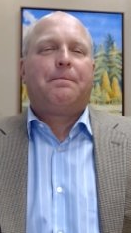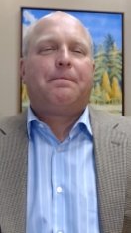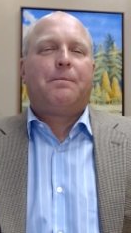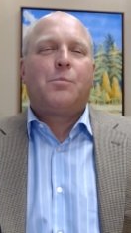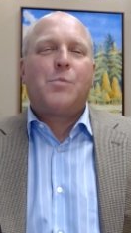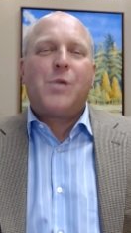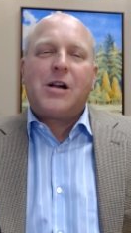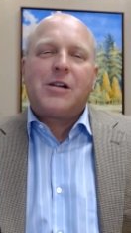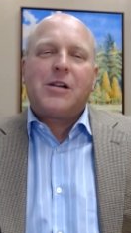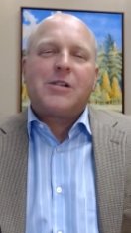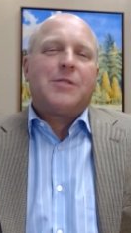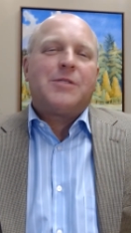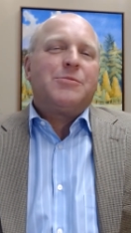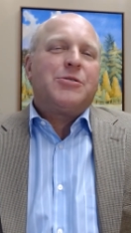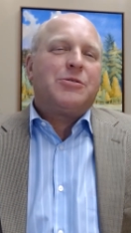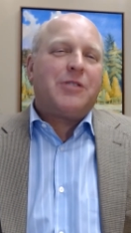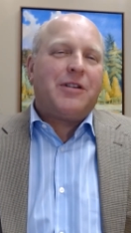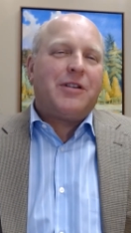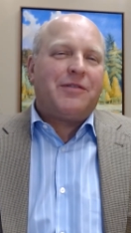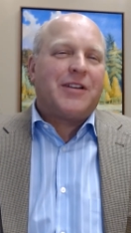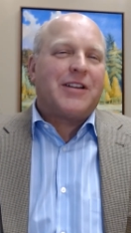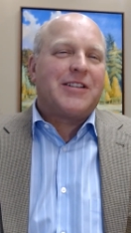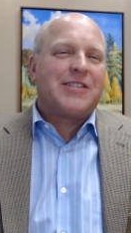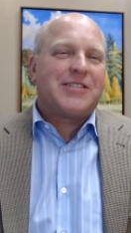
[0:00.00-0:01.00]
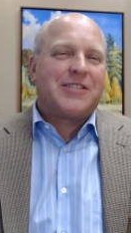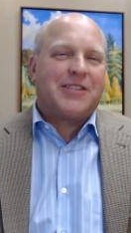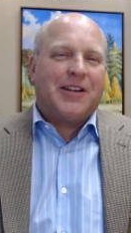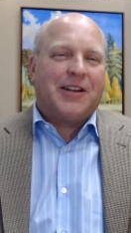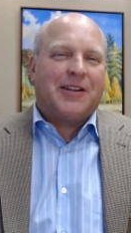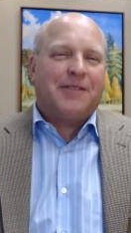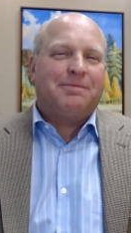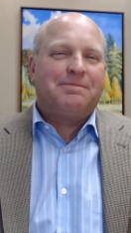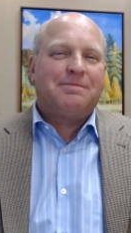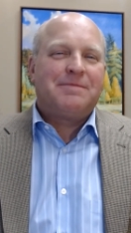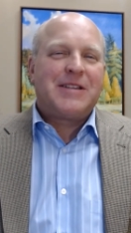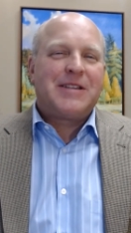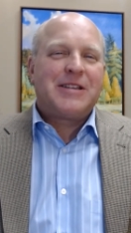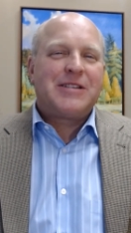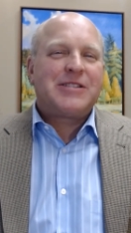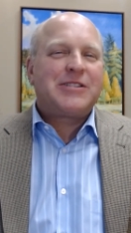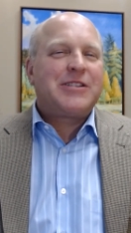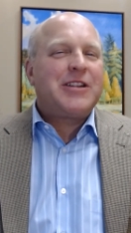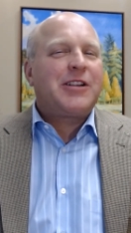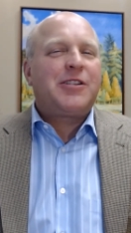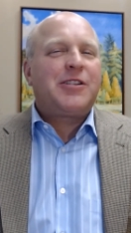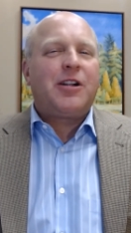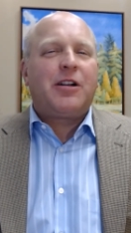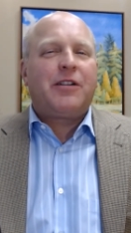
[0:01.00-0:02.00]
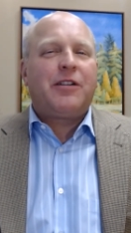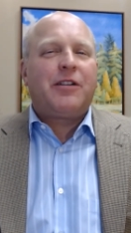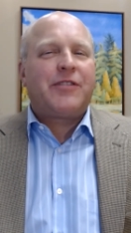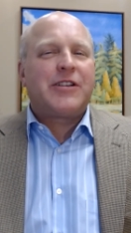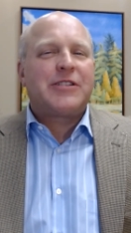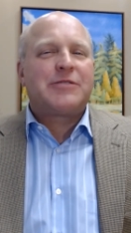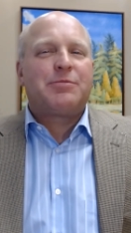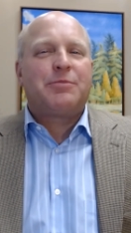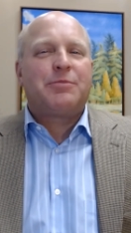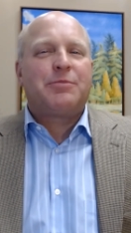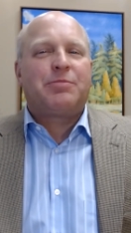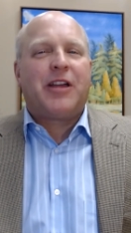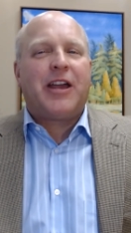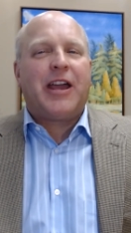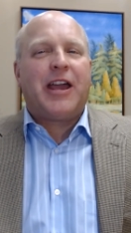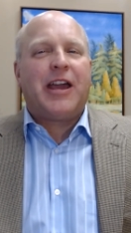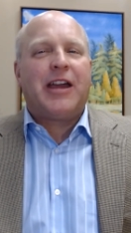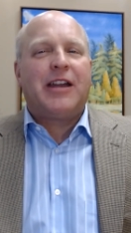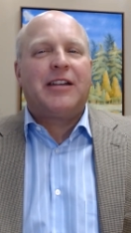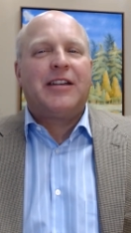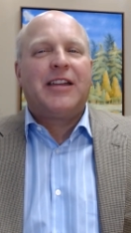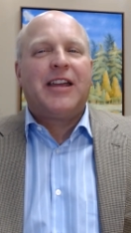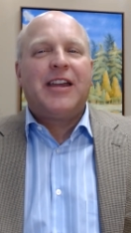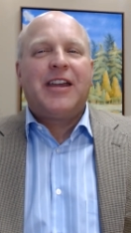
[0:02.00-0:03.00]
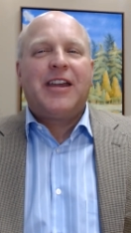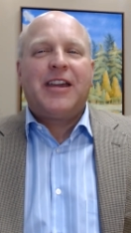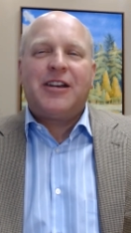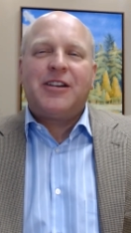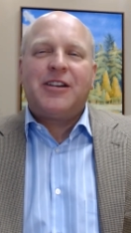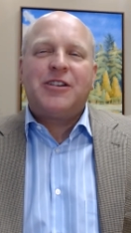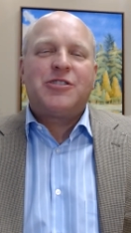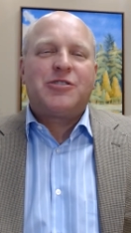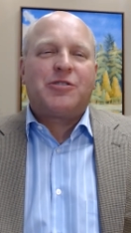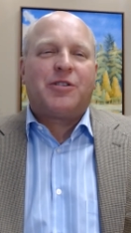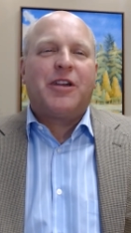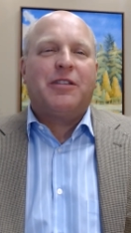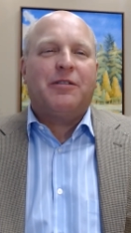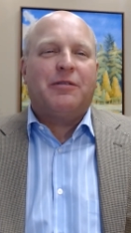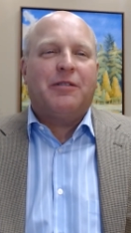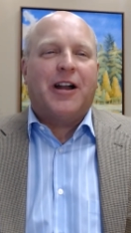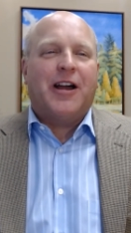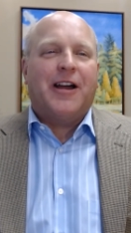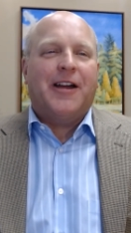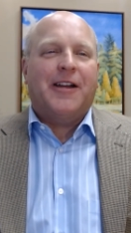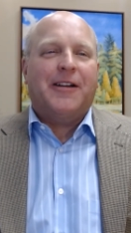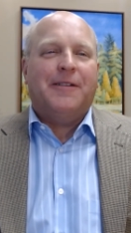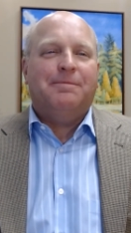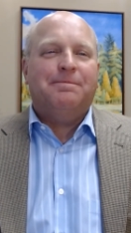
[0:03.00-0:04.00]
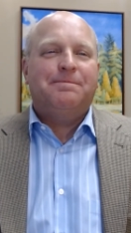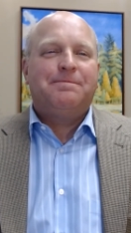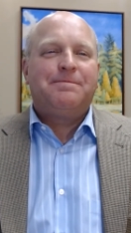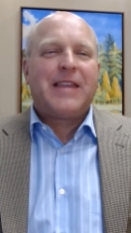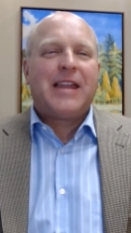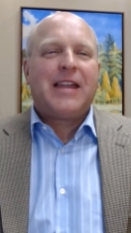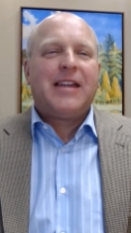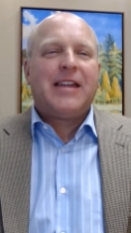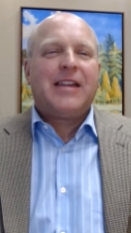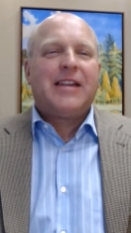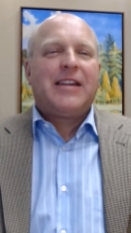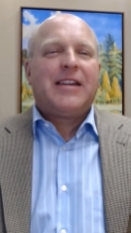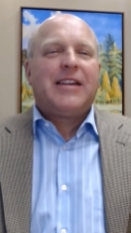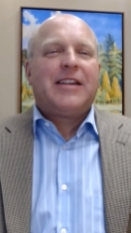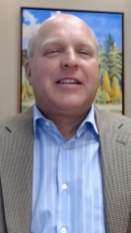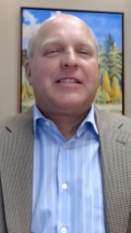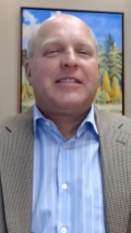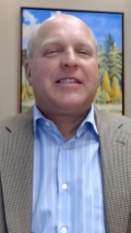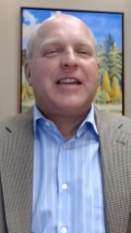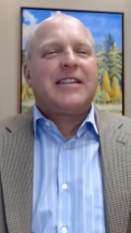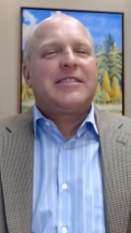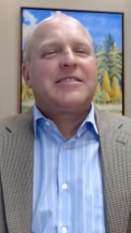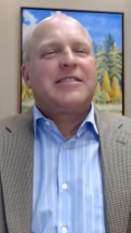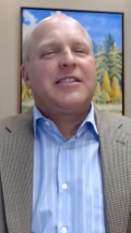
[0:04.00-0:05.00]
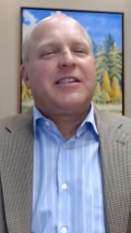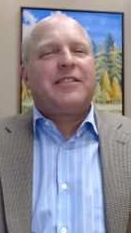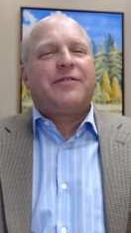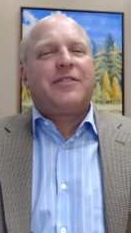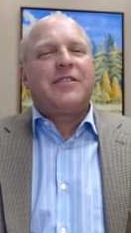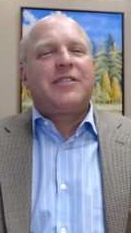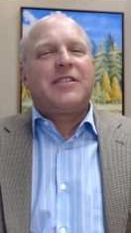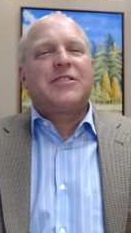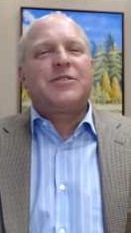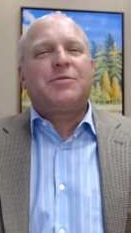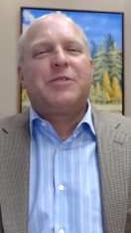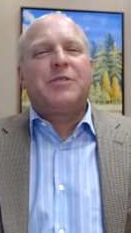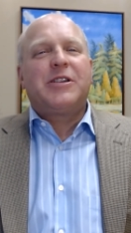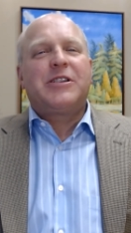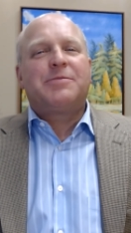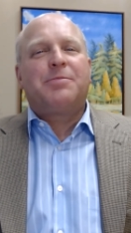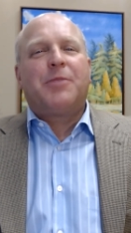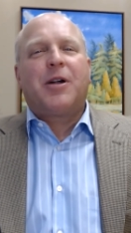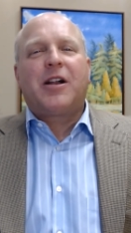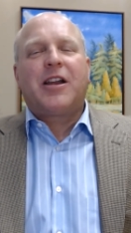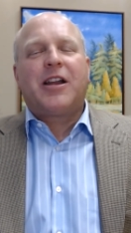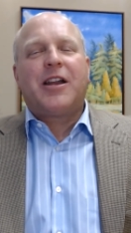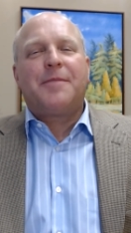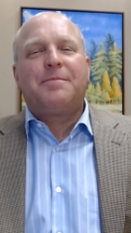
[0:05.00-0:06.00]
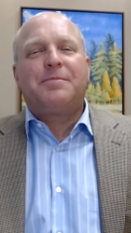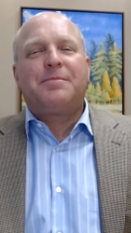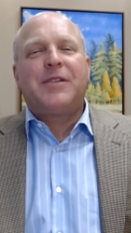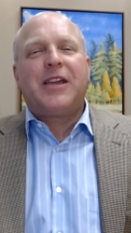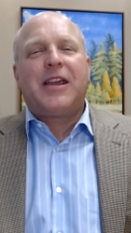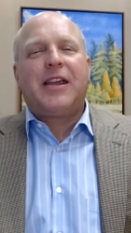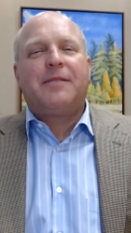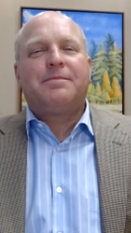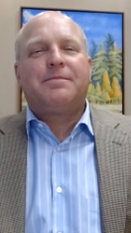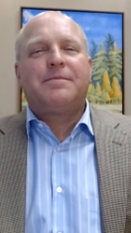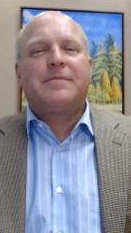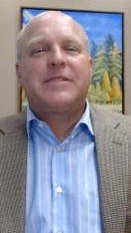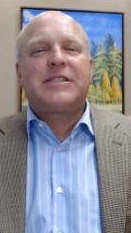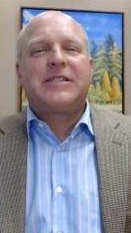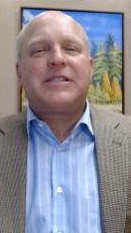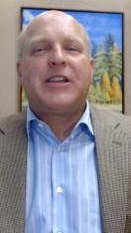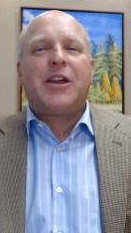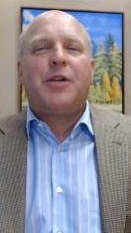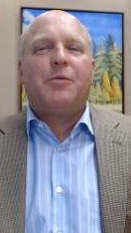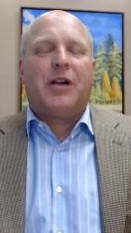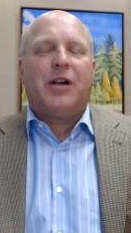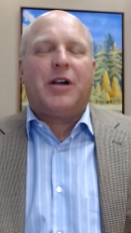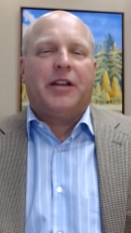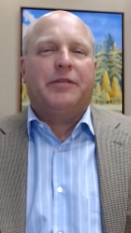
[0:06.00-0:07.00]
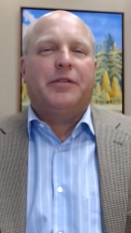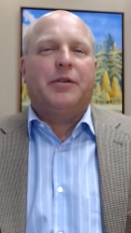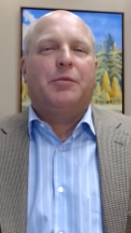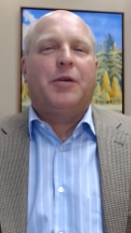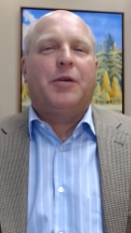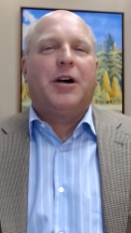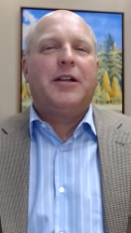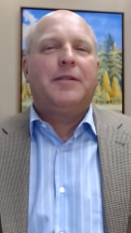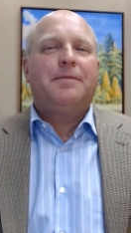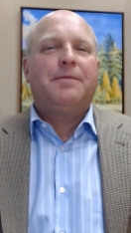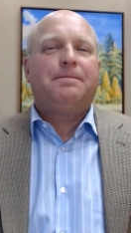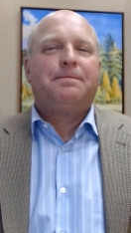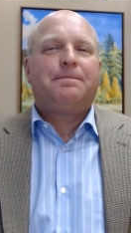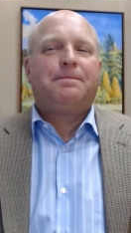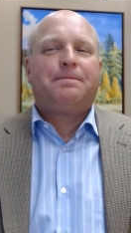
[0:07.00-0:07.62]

Welcome to investing. Stick to your investment plan and enjoy the ride. That's it for this week's market update. Stay well, everyone.